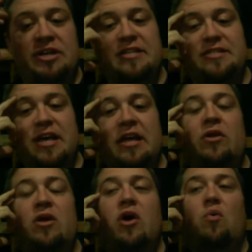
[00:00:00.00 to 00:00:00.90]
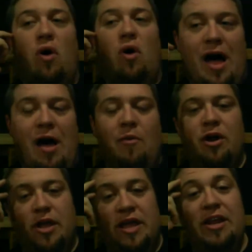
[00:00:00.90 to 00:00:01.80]
And I said, well, I want
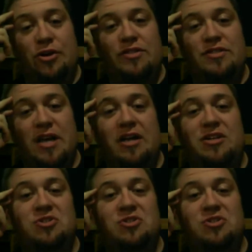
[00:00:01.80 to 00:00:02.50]
to get a good scotch,